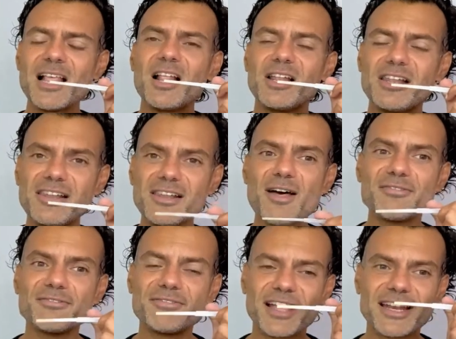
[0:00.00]

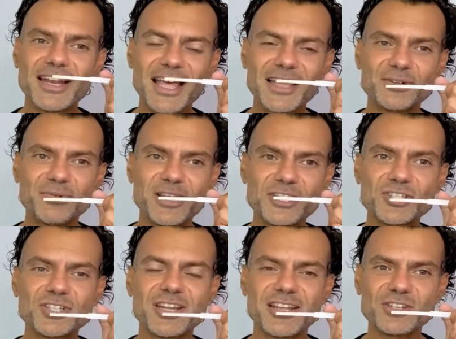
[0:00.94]
love and
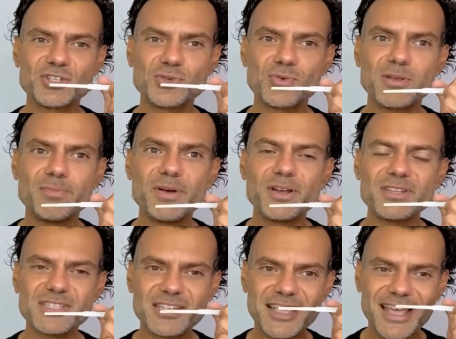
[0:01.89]
adoration and joy
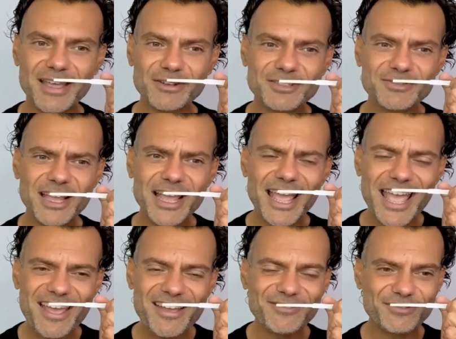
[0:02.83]
bursting out of
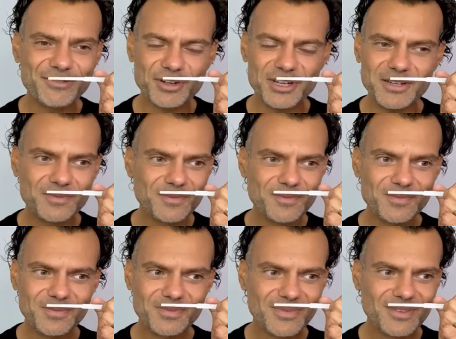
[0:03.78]
every
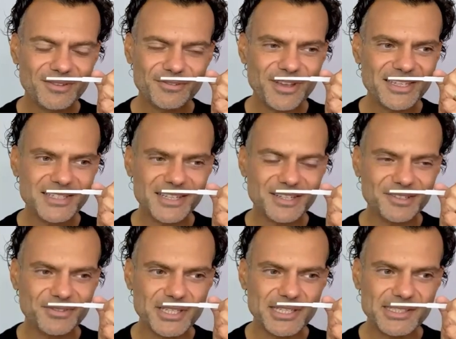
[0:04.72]
facet
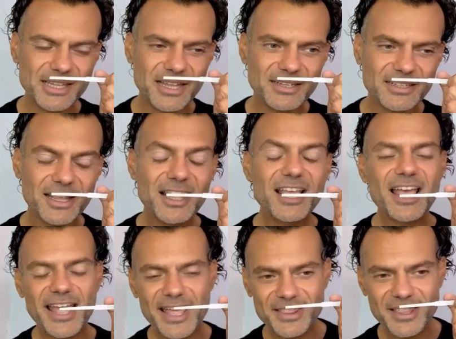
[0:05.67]
of this scent.
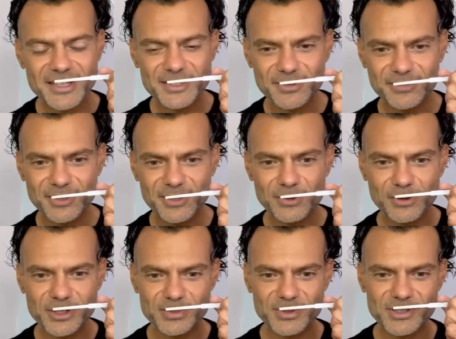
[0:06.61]
And then Sophia
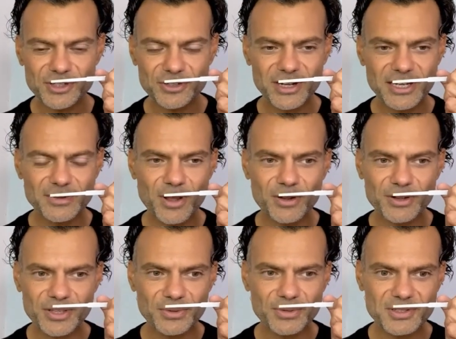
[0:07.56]
Grojsman's
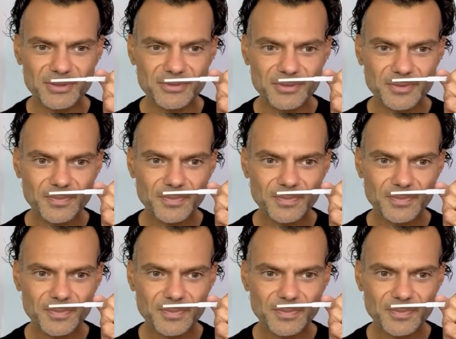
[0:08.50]
trademark use of